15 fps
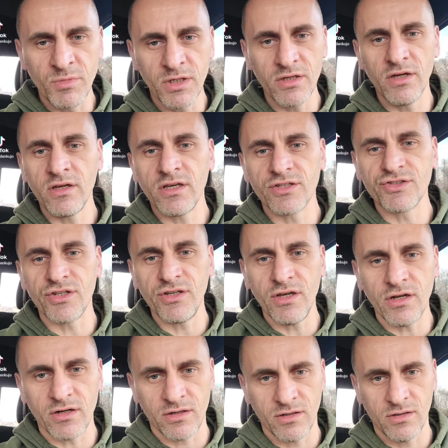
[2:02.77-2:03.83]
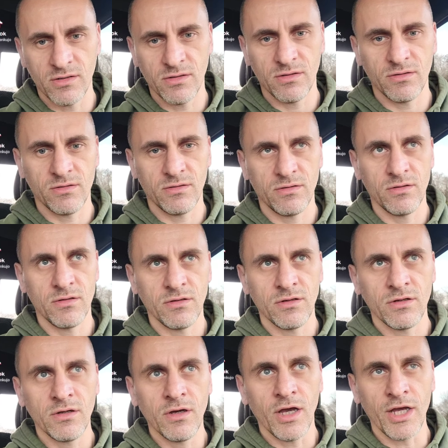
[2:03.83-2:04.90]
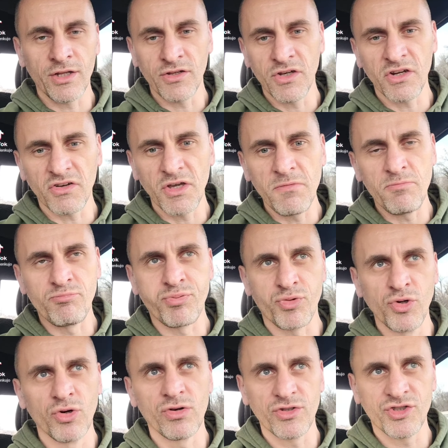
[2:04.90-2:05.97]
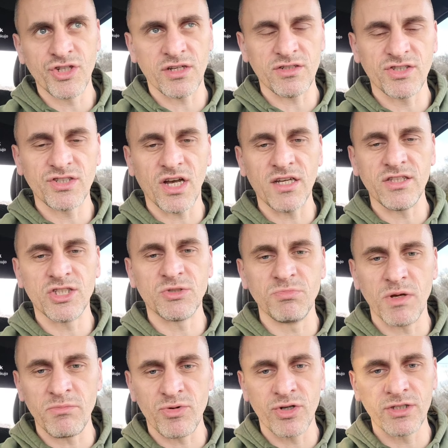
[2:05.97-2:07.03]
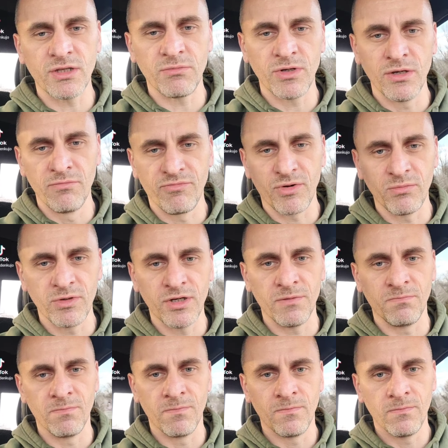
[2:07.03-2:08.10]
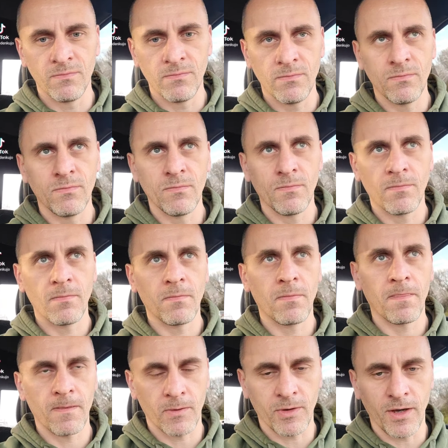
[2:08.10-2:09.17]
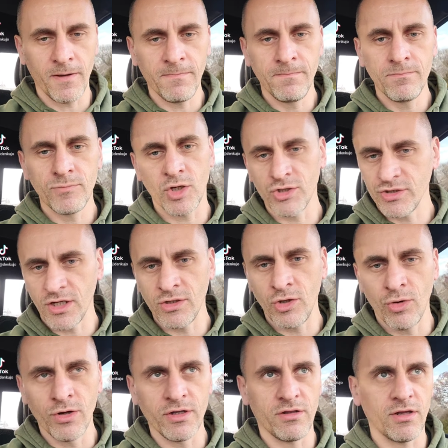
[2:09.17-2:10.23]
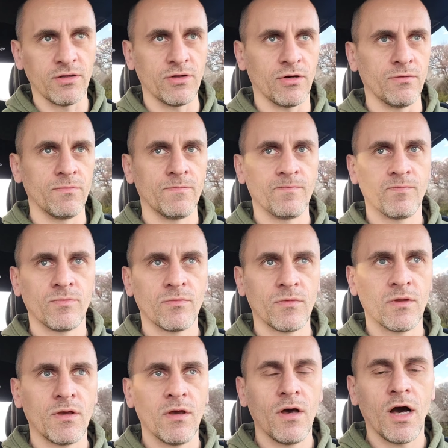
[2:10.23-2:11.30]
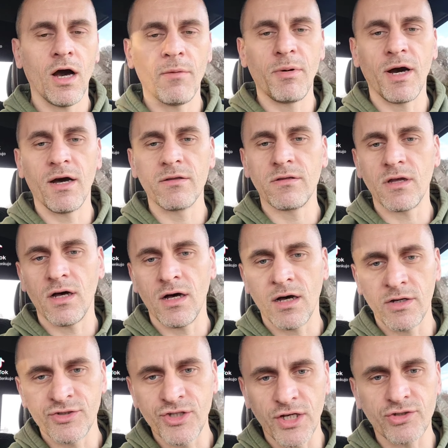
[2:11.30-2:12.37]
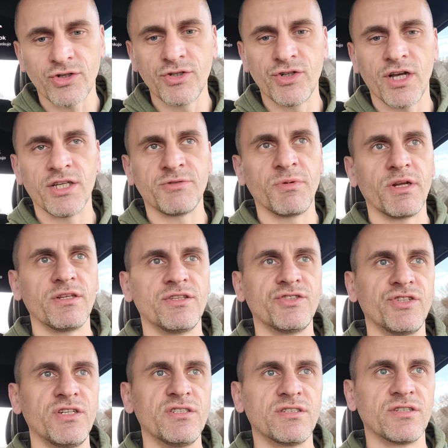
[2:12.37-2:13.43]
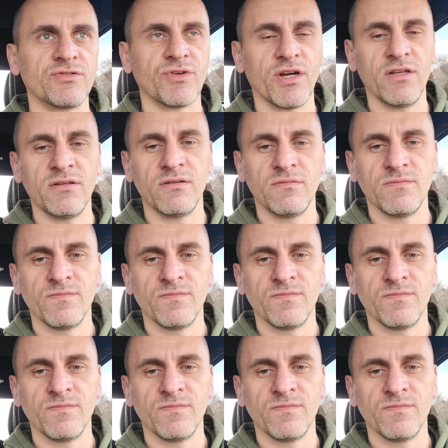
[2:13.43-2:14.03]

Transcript: of 1 million kids a year? And literally brutal genocide, dismembering them limb from limb. Okay, that's not the only thing though. How about sexually transmitted diseases, right?